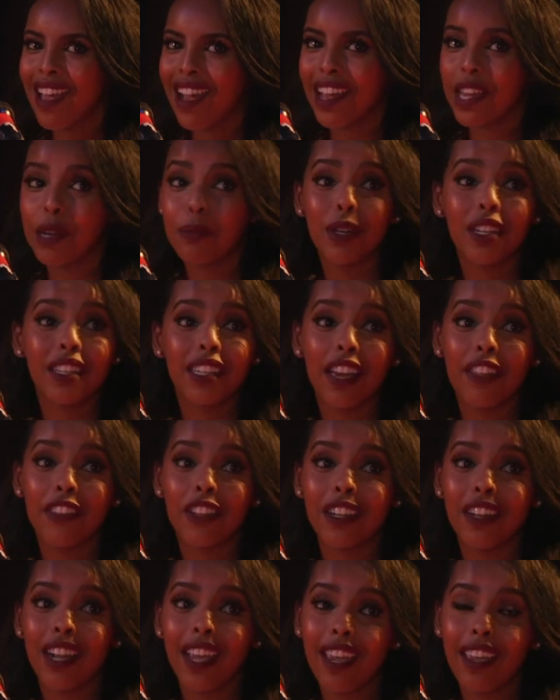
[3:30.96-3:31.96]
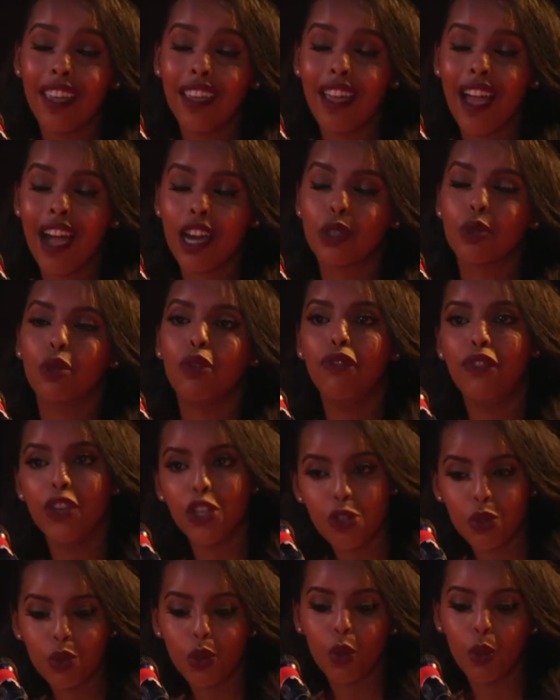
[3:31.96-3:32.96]
I had to put together a actual
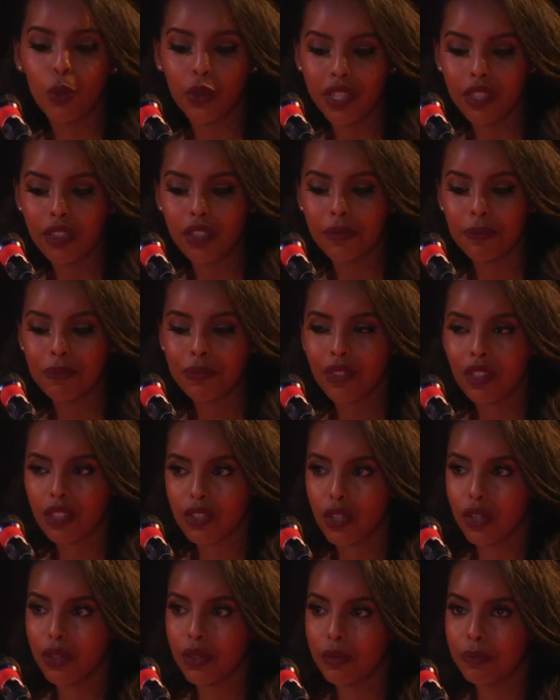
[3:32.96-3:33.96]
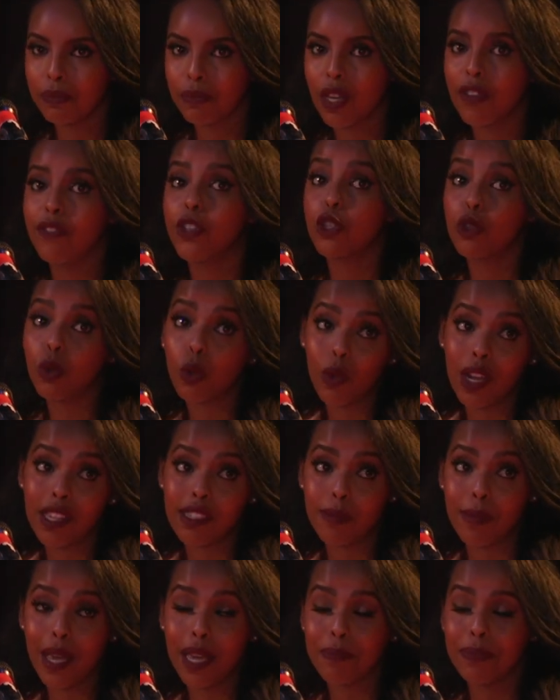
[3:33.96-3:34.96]
visual reel, so a visual
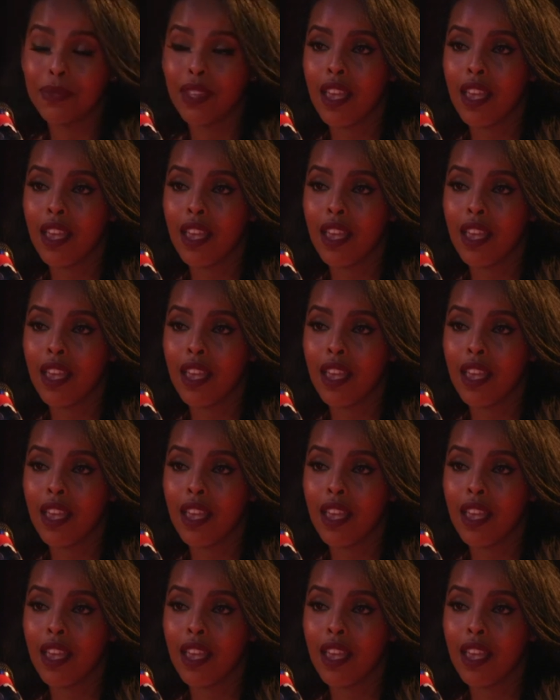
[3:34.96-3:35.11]
resume.